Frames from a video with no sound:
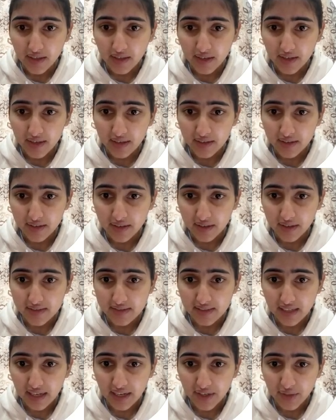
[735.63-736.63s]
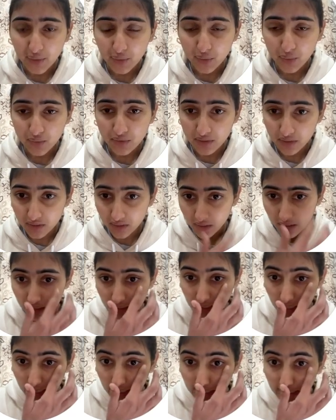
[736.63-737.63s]
and assign to the
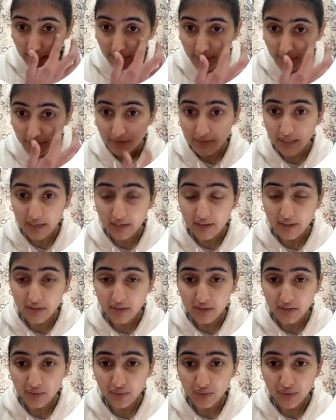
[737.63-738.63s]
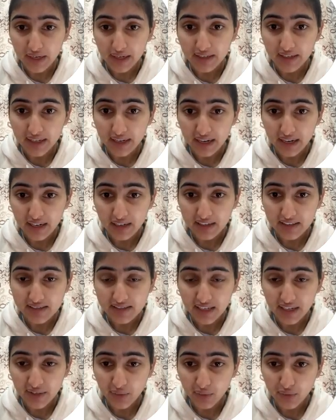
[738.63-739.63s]
client. That you can directly
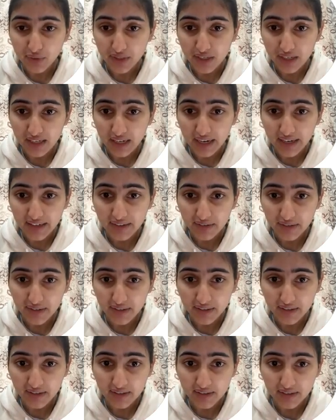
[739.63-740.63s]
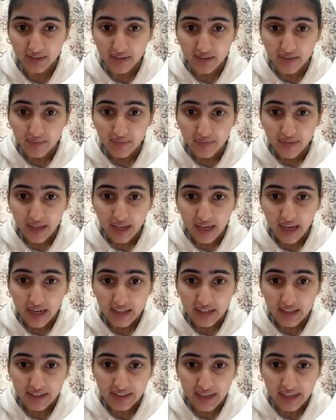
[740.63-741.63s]
assign to your client here
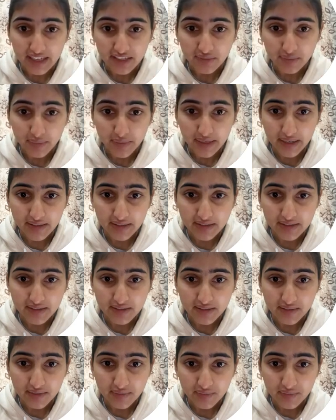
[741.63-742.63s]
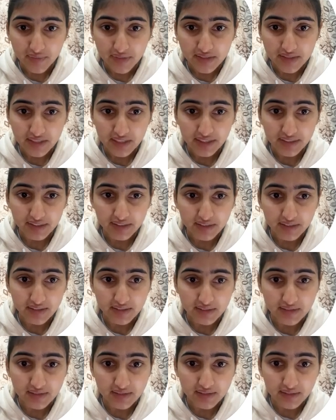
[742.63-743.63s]
any attachments,
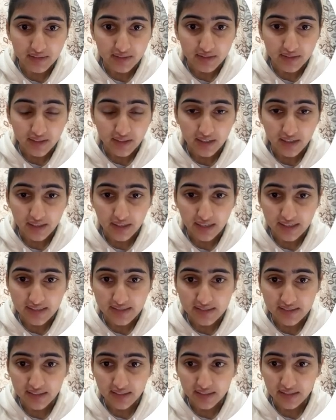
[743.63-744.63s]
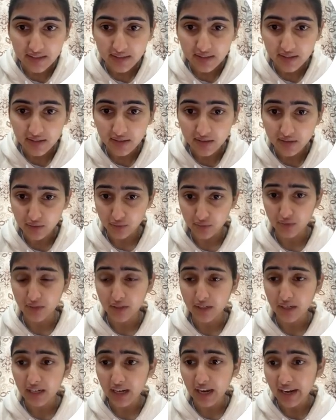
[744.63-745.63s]
status. Let's say
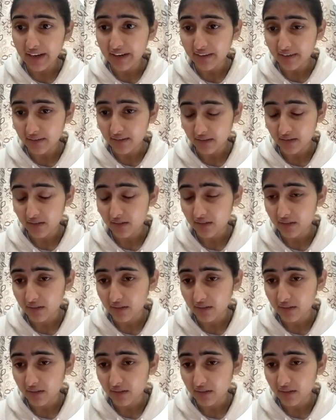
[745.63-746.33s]
your client